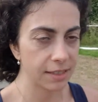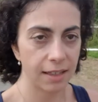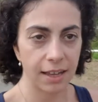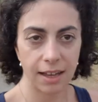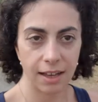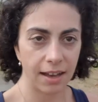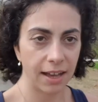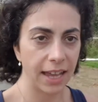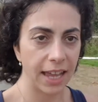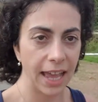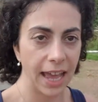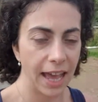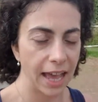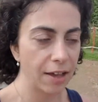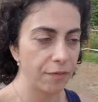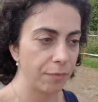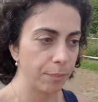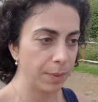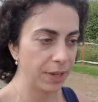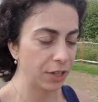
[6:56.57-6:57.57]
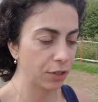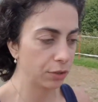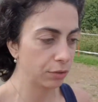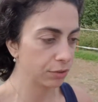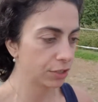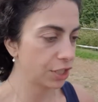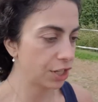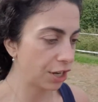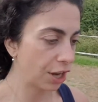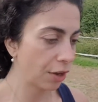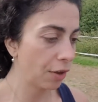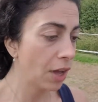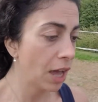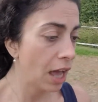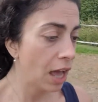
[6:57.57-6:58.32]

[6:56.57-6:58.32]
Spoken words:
that I have built, you know,